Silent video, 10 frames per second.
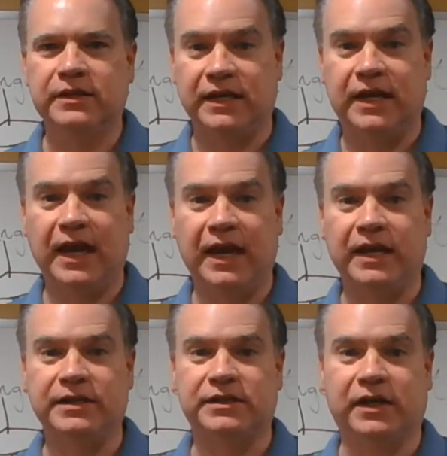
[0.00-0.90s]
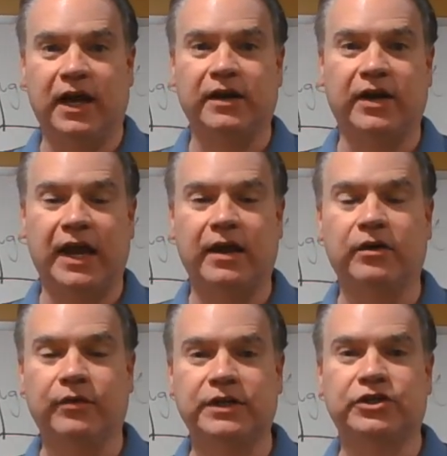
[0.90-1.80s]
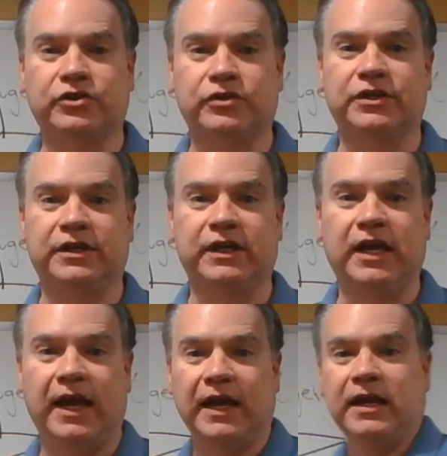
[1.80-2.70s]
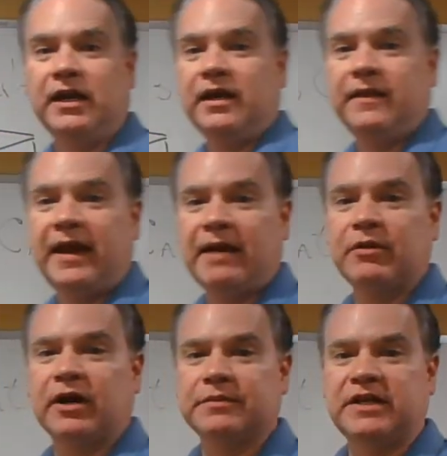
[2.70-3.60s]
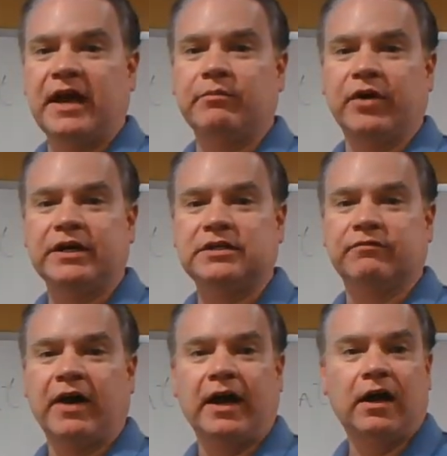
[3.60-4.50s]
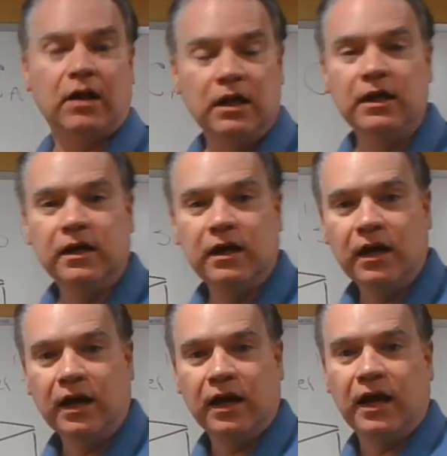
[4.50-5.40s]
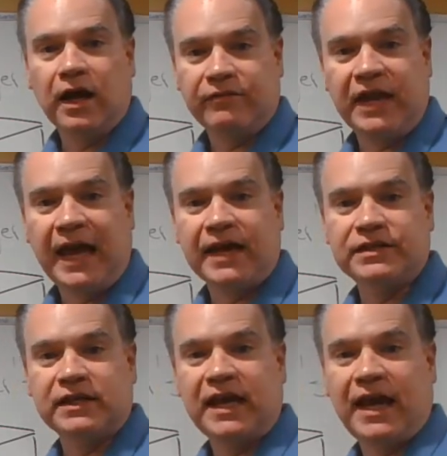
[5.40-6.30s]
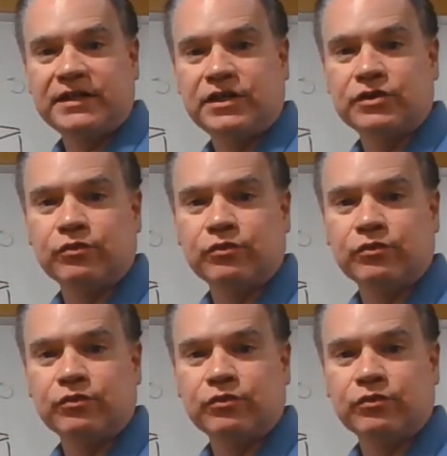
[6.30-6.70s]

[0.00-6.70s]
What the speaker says: decays, the Geiger counter registers the decay, the hammer comes down, breaks the vial of gas, the gas is